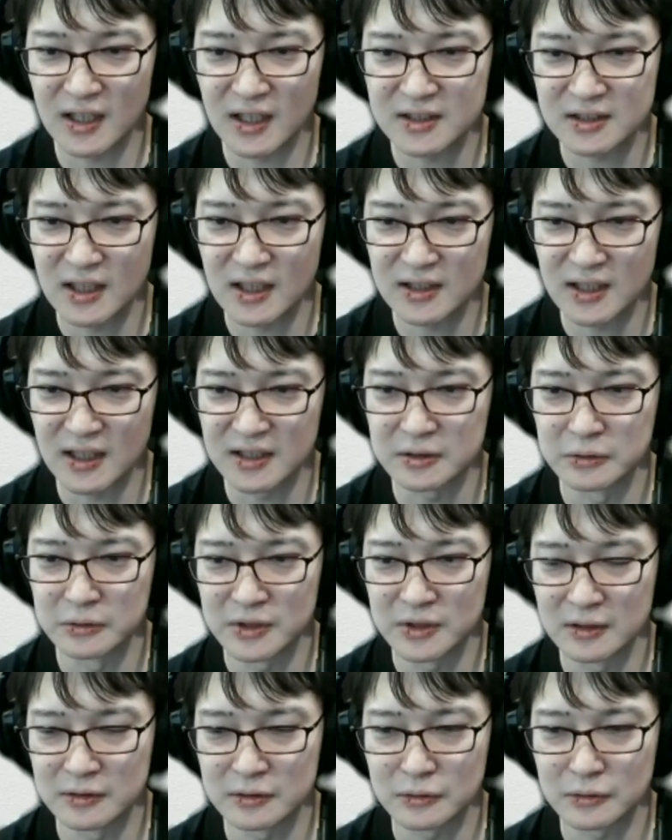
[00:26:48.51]
So reason
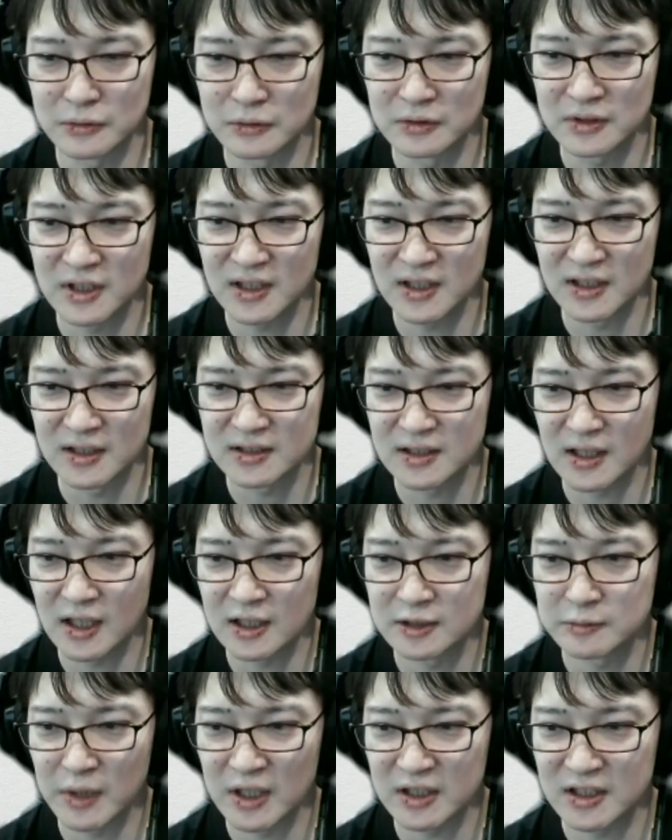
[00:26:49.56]
why a difference
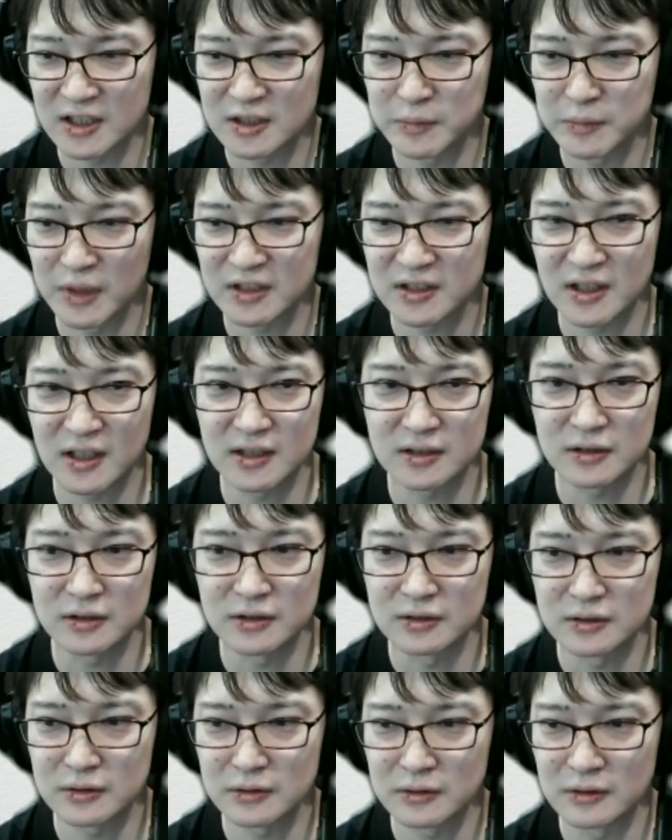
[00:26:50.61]
was created where
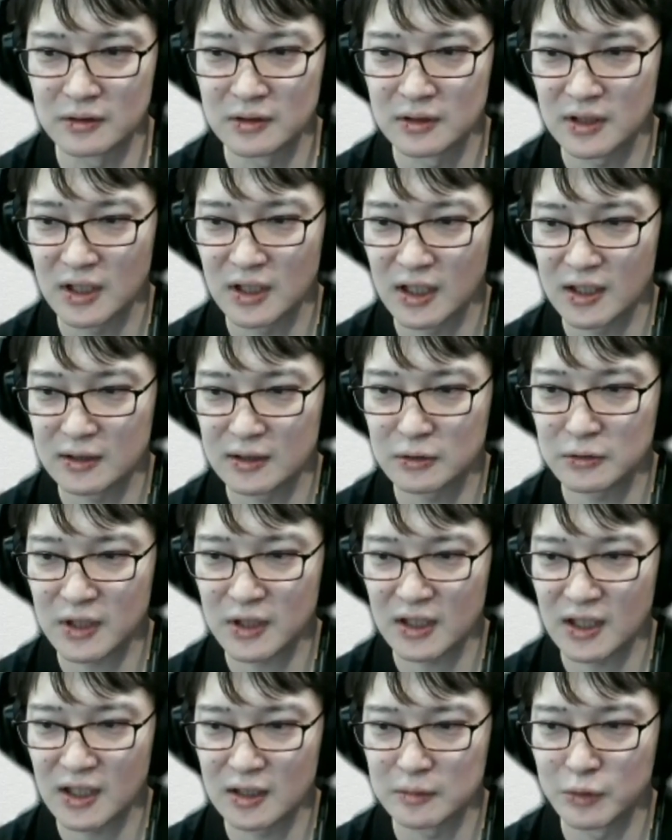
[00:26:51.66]
there should not
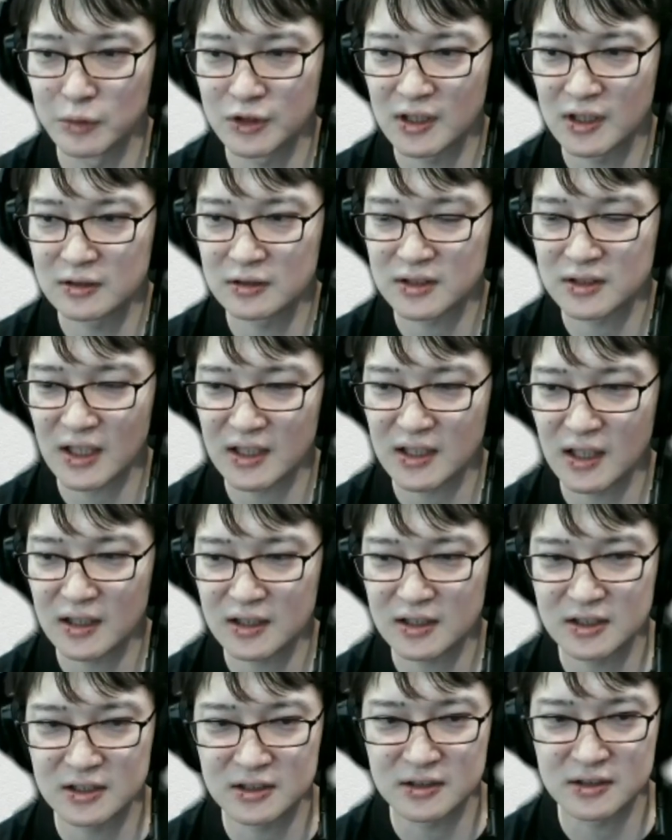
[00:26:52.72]
have been a
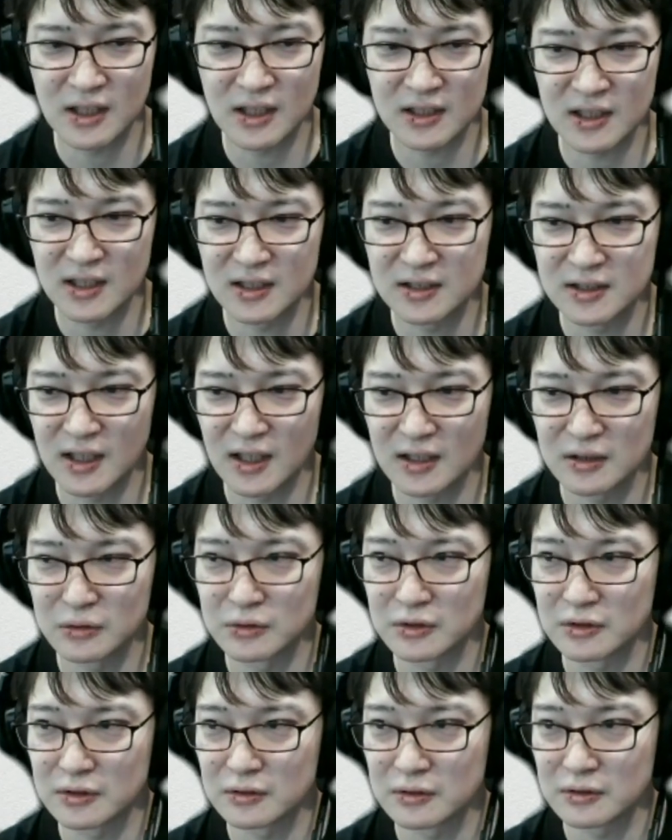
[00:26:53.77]
difference
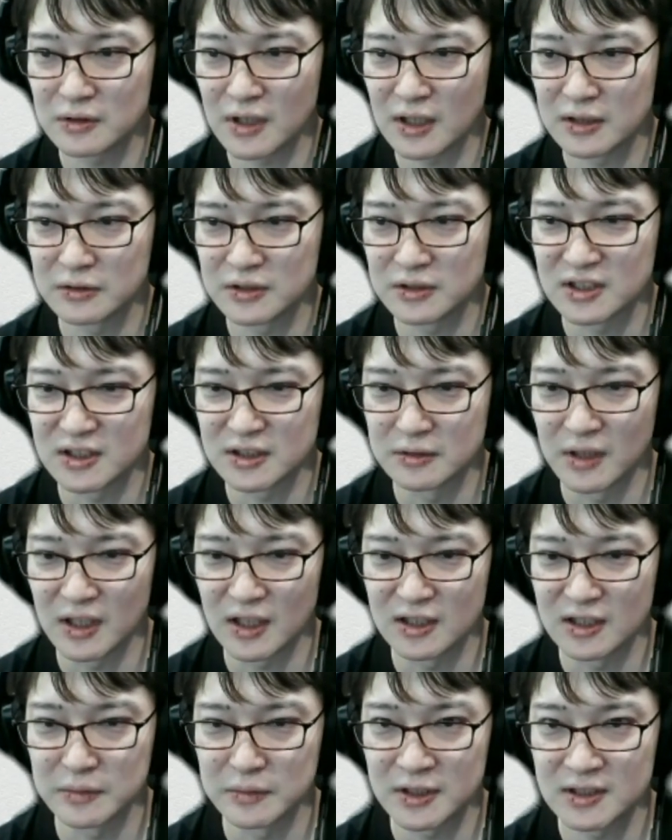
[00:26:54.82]
was found to be due to
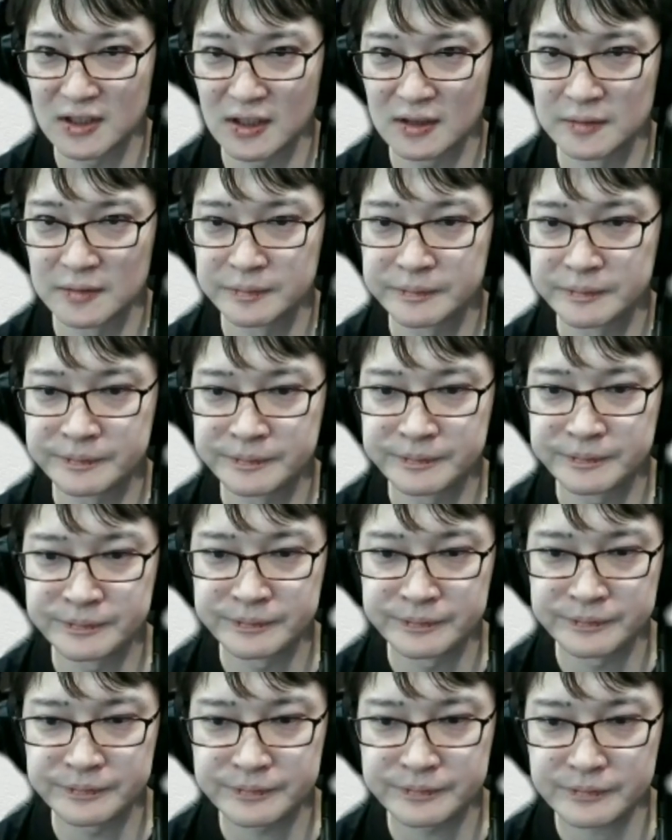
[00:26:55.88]

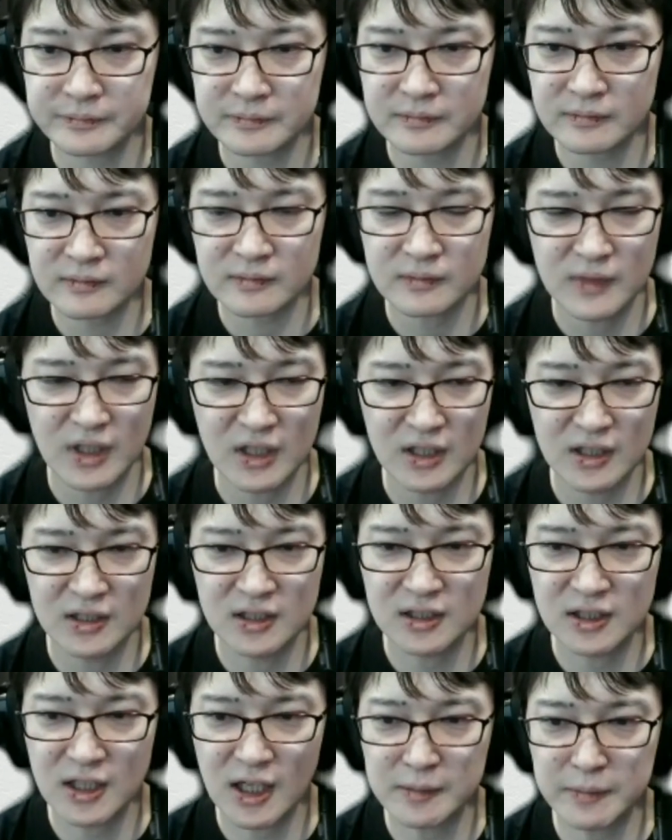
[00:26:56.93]
retraining of the models.
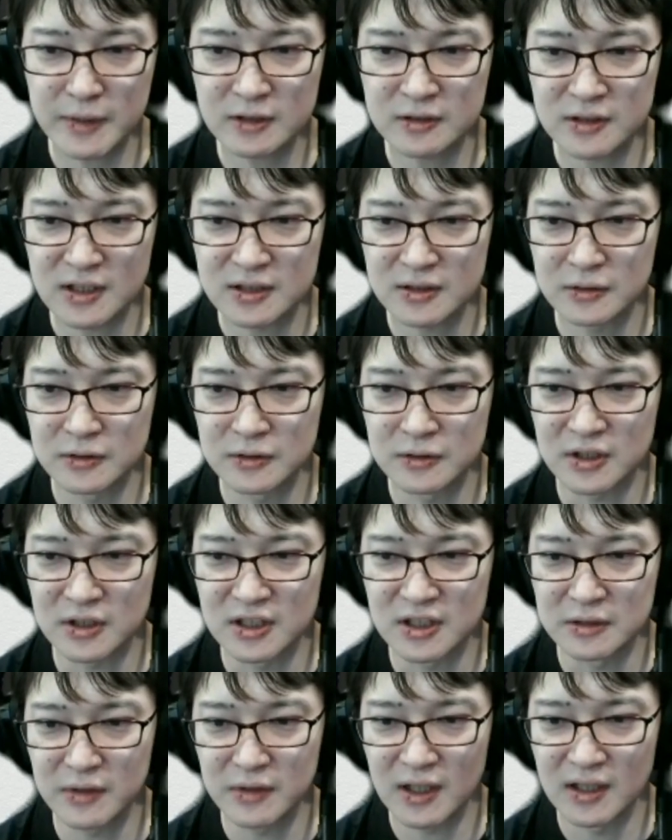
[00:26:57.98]
When
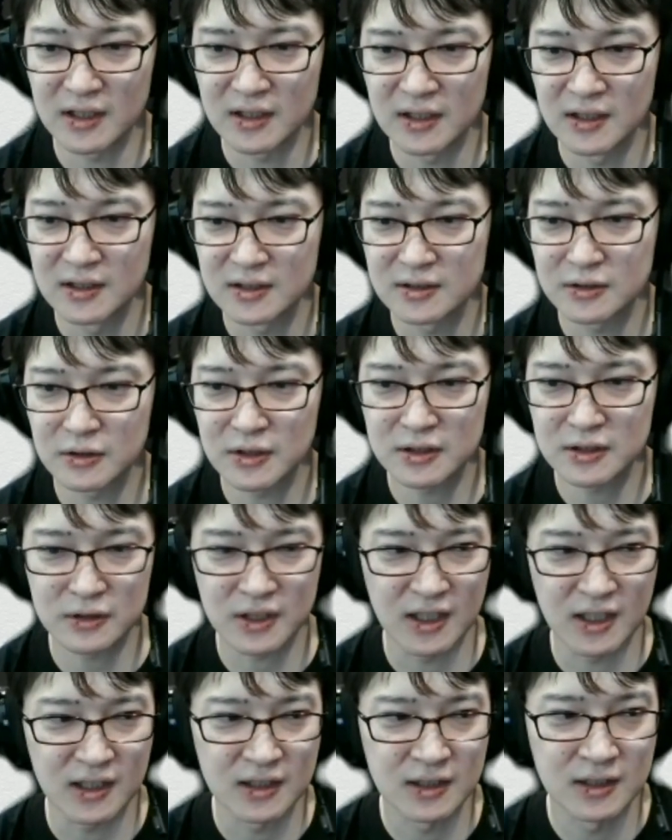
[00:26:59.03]
each model was
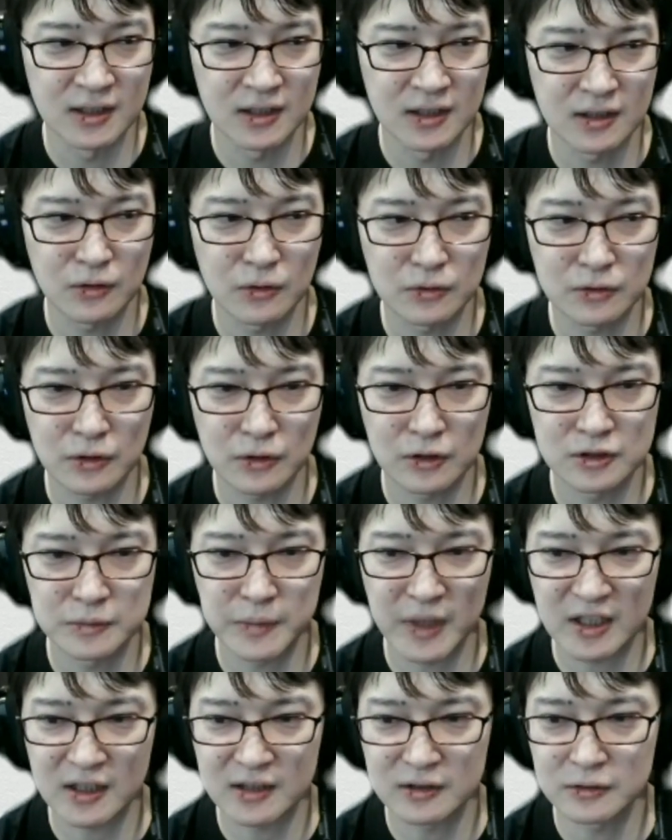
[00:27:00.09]
trained during the
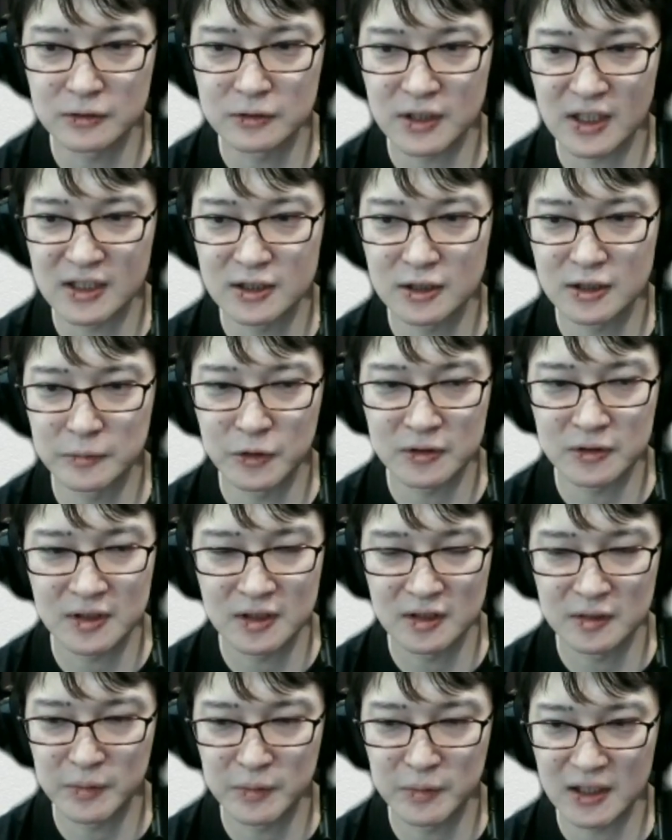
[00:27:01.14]
first test,
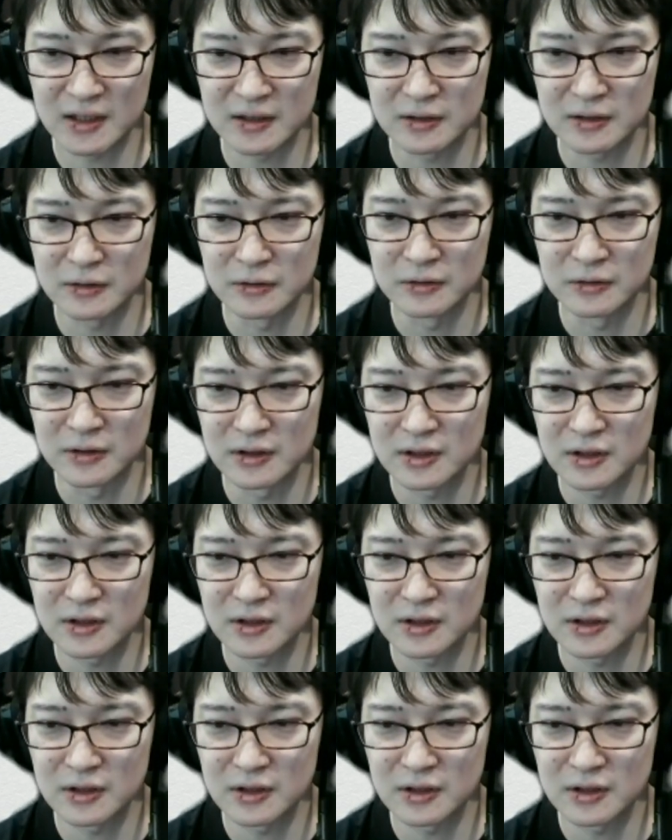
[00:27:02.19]
the two